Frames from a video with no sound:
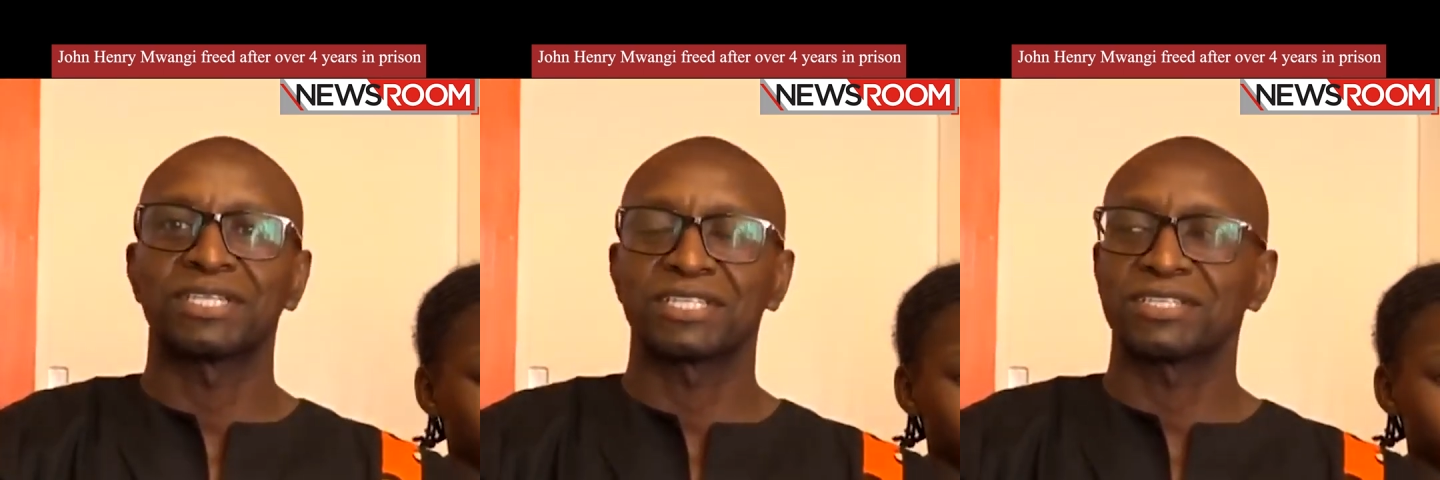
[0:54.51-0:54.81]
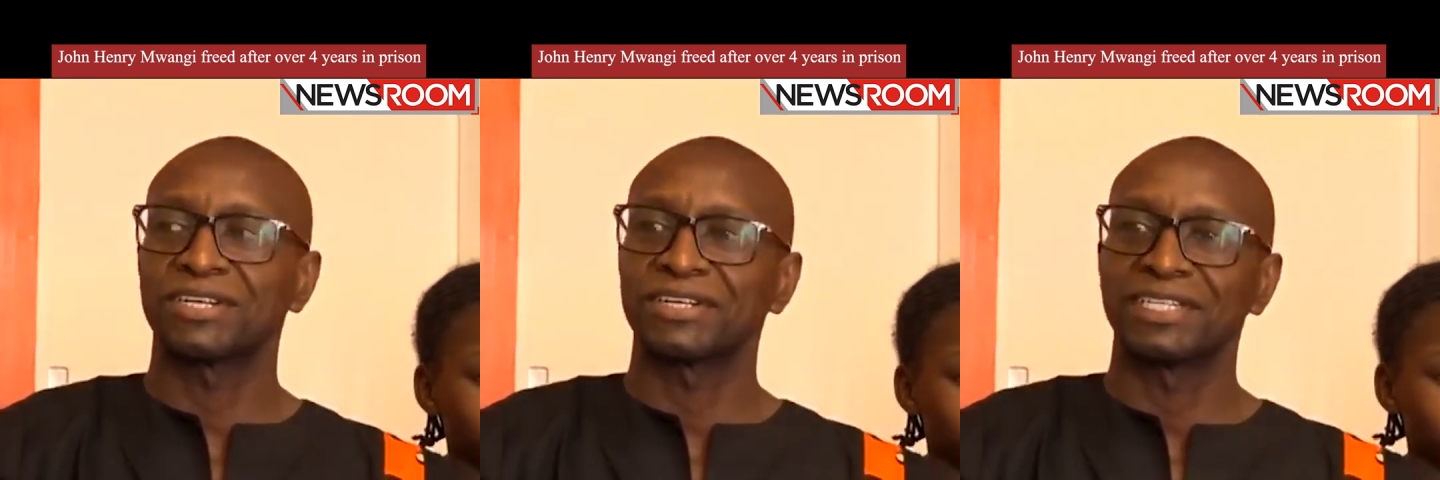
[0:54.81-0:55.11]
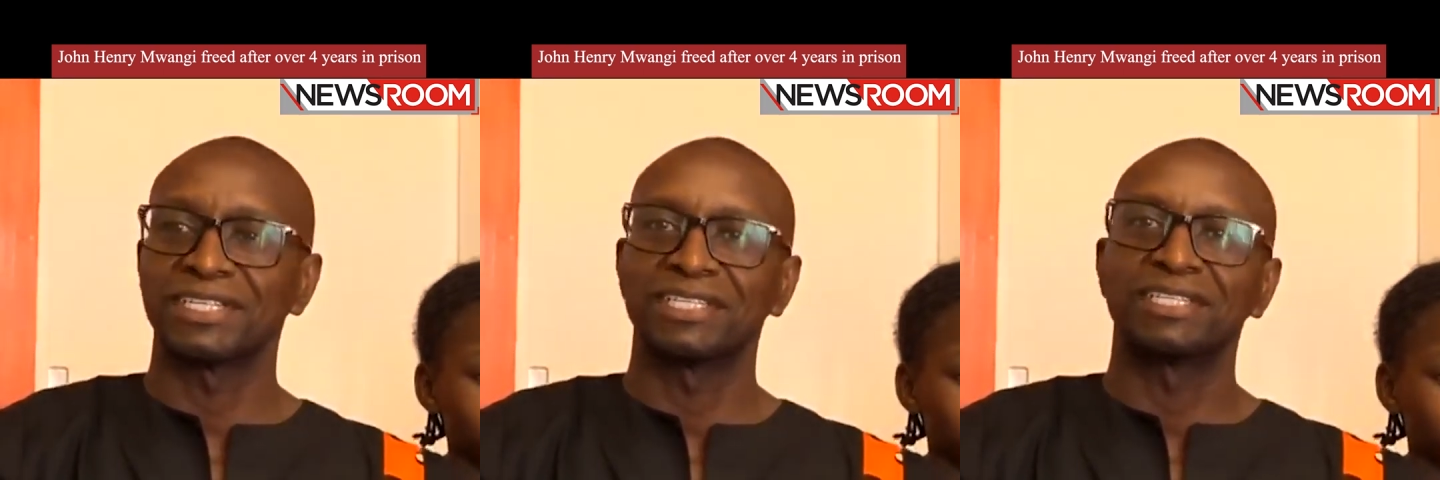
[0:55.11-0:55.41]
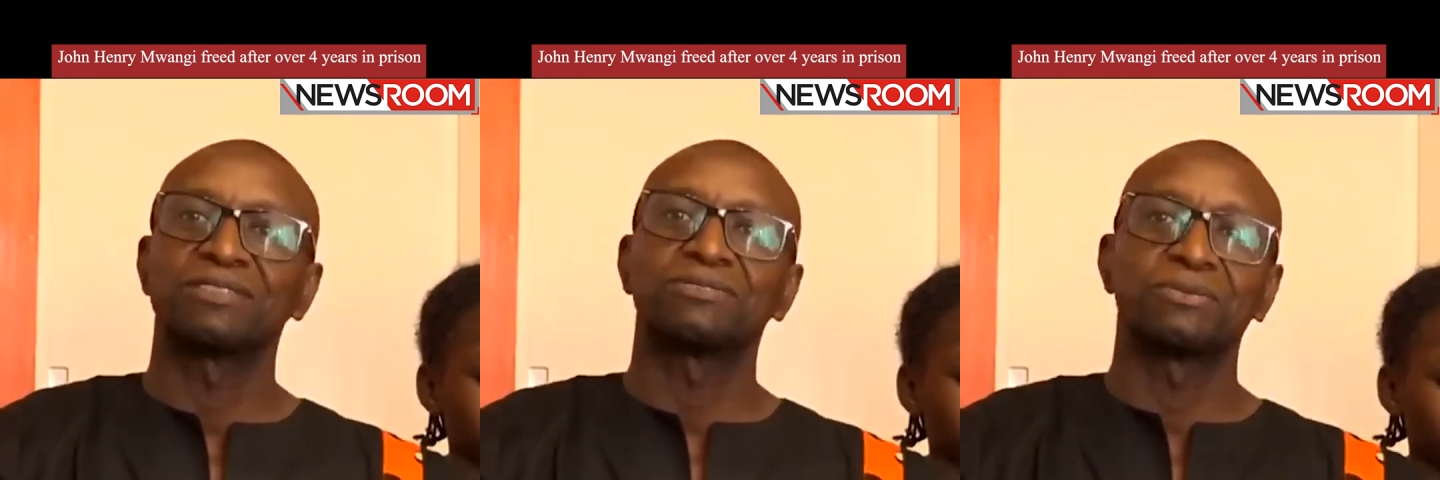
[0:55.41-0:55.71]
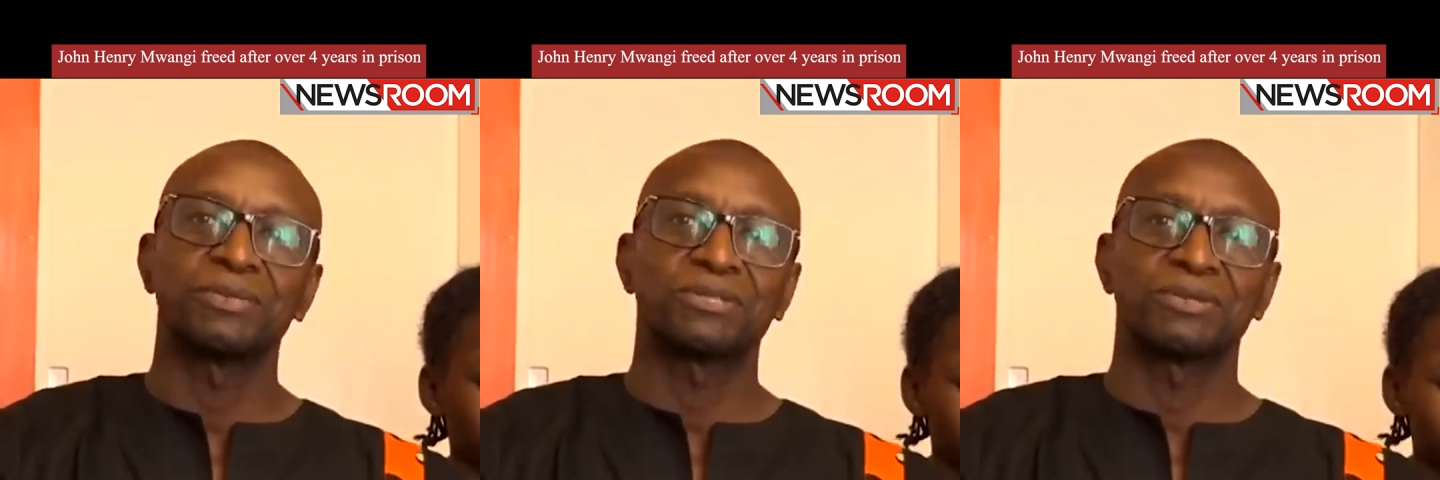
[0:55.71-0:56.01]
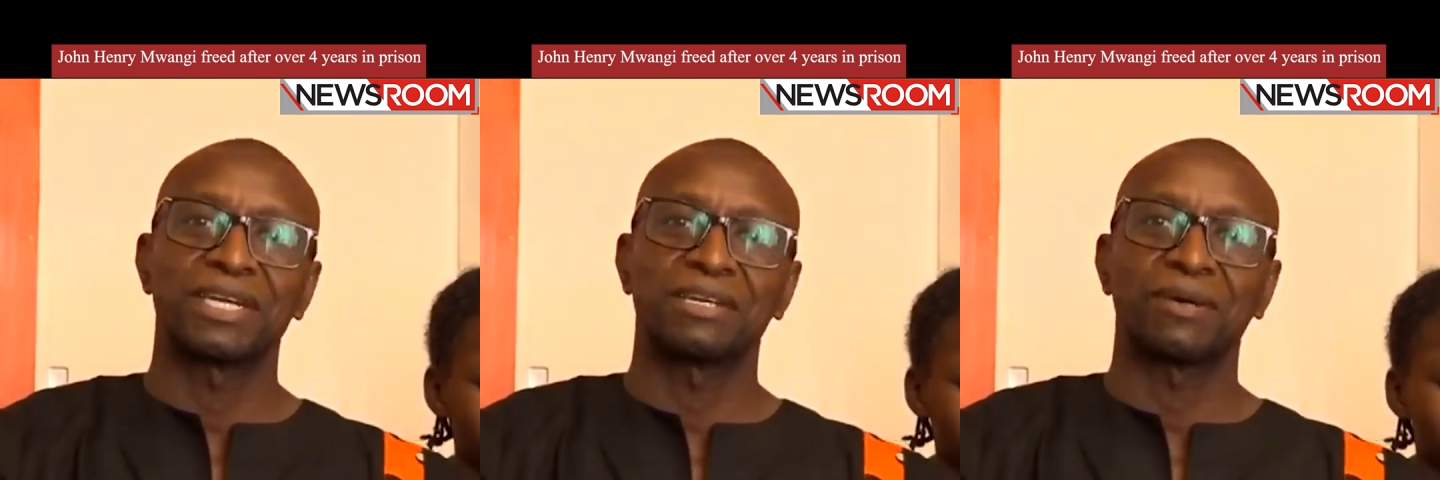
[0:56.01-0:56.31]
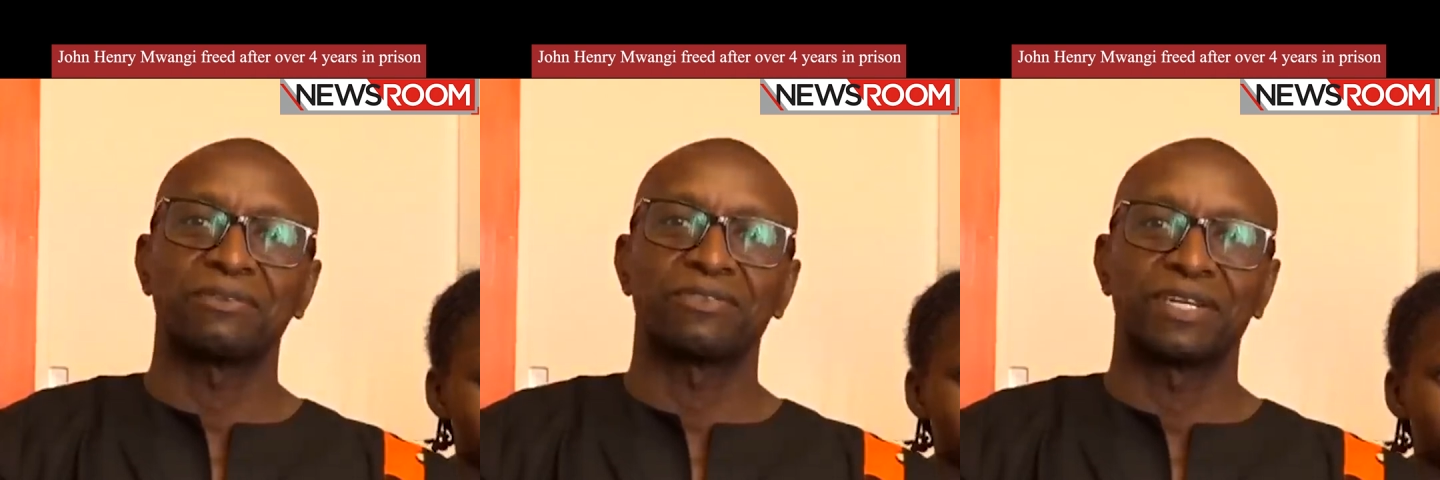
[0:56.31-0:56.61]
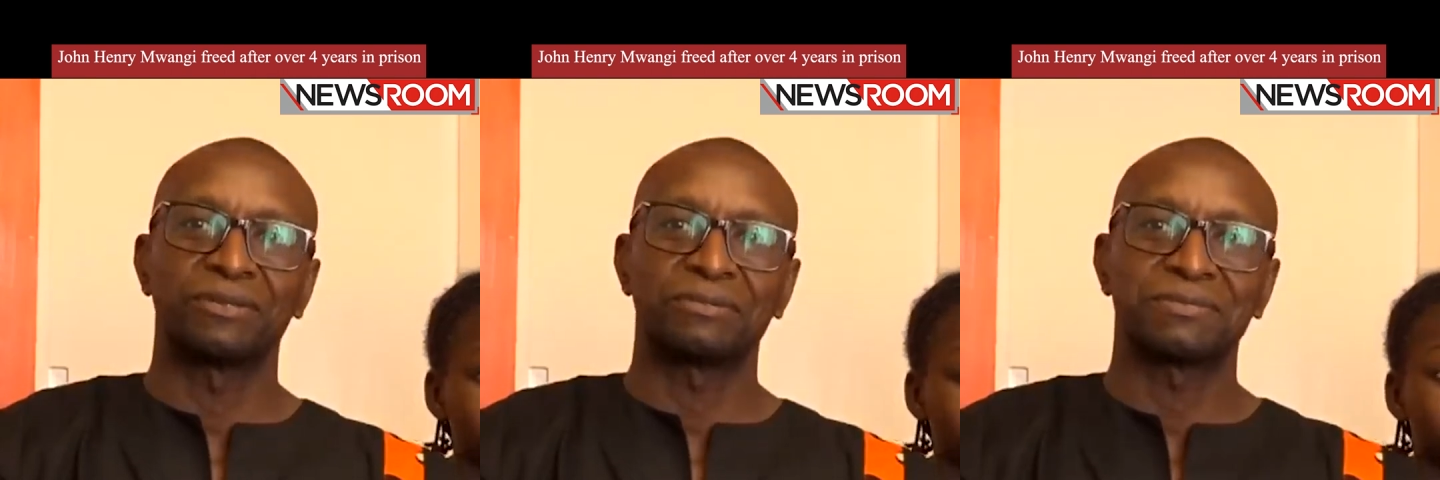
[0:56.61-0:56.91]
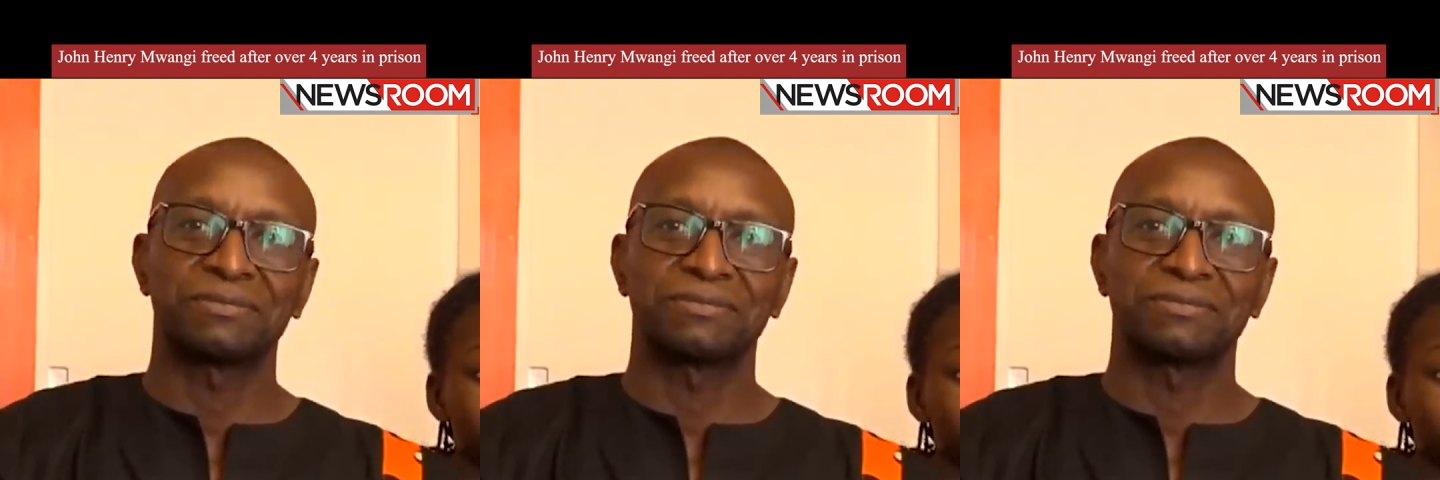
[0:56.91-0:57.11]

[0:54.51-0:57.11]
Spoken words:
necessary for me to gain my freedom.